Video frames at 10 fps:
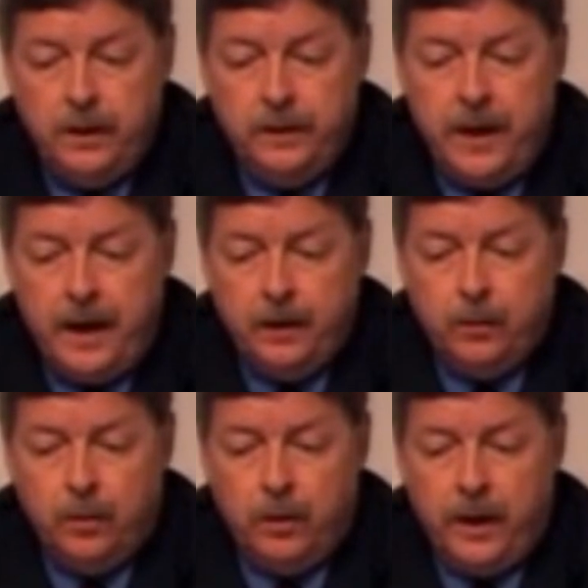in the
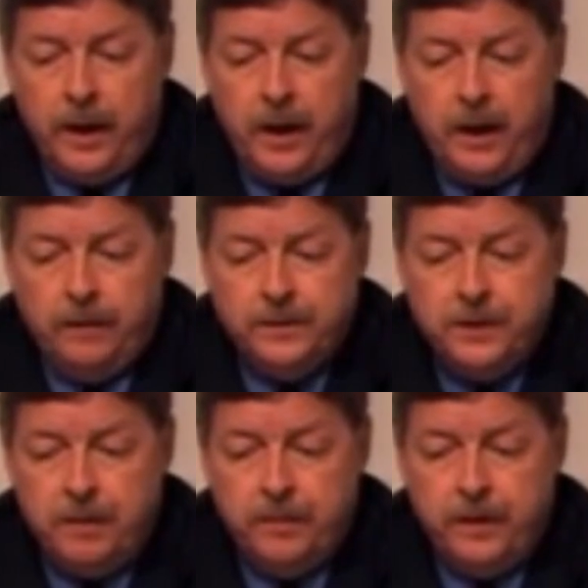category of
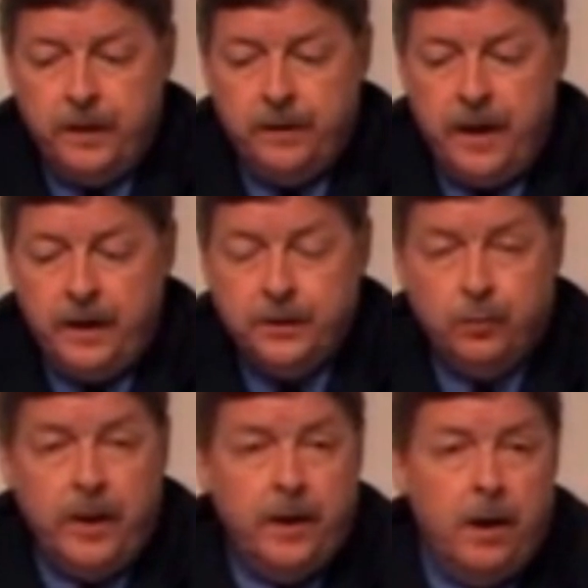something that
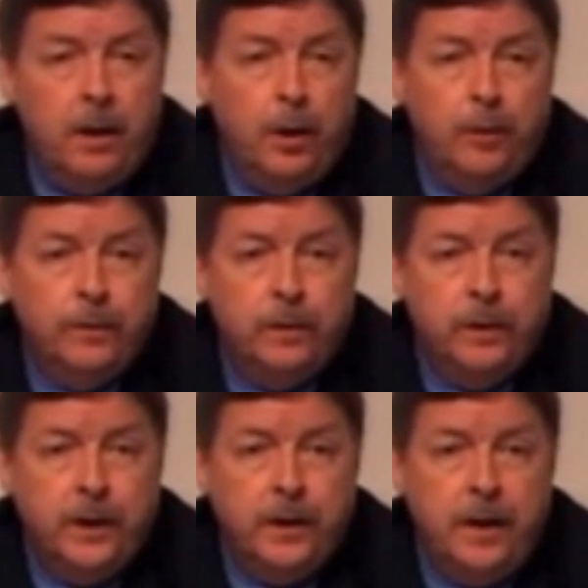is red all
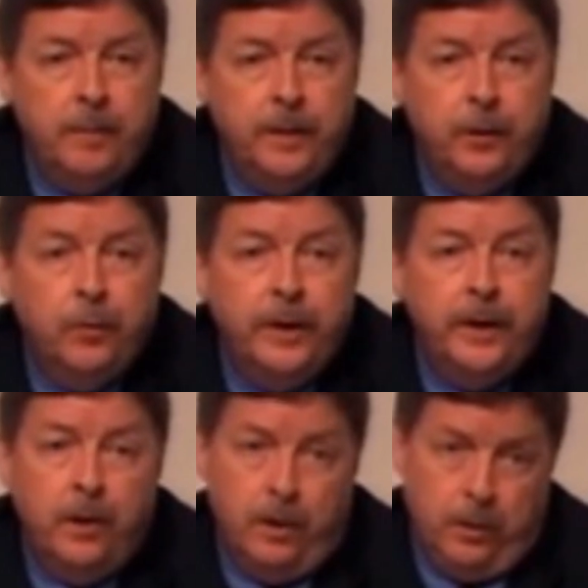over cannot be
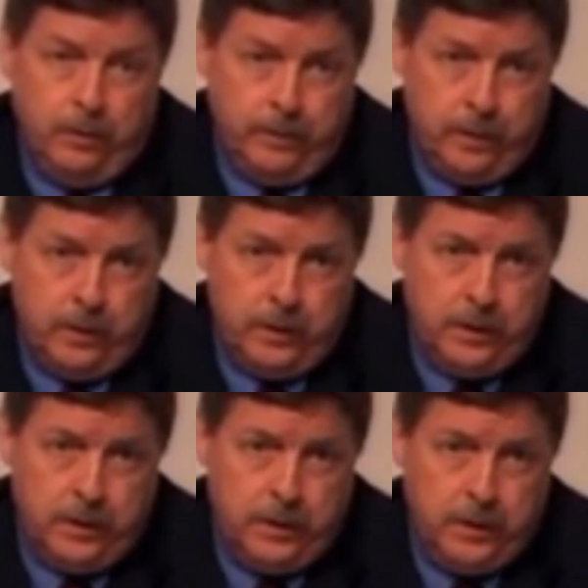green all over.
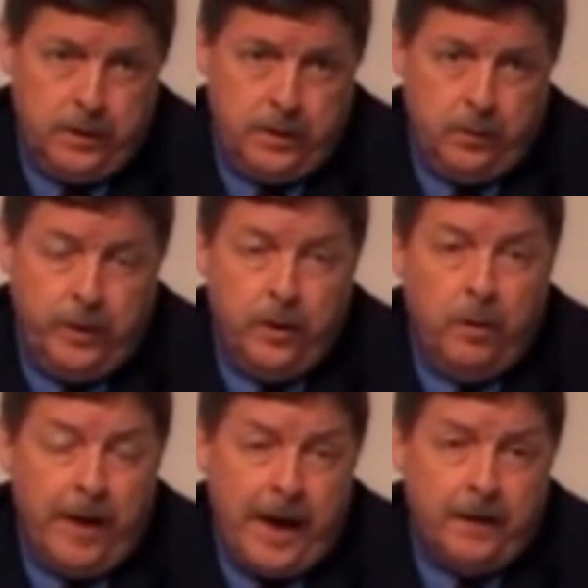We
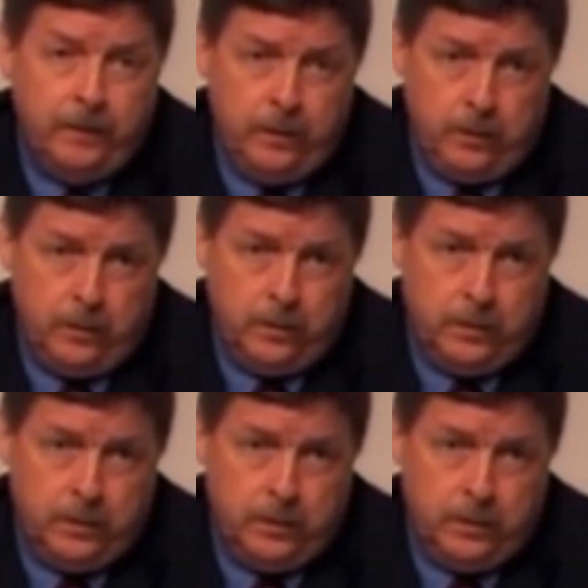know that too.